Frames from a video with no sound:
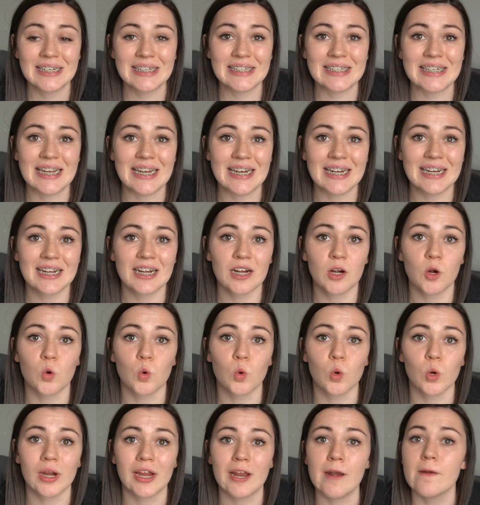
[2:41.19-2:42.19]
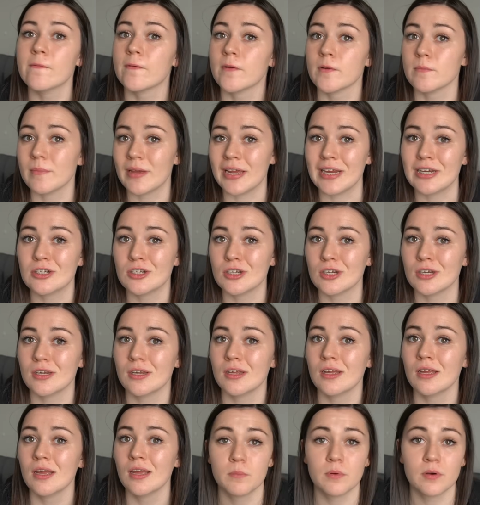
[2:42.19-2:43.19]
data or
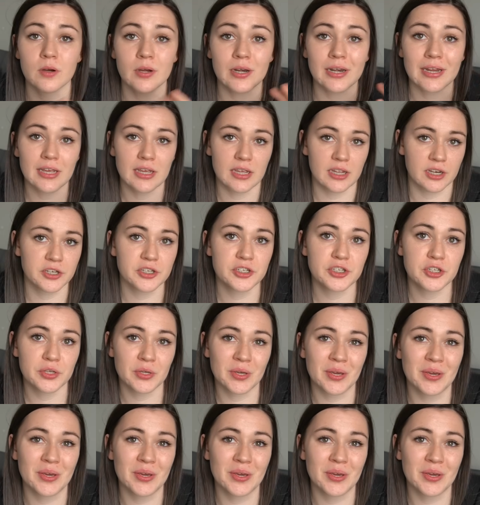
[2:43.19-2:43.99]
information put into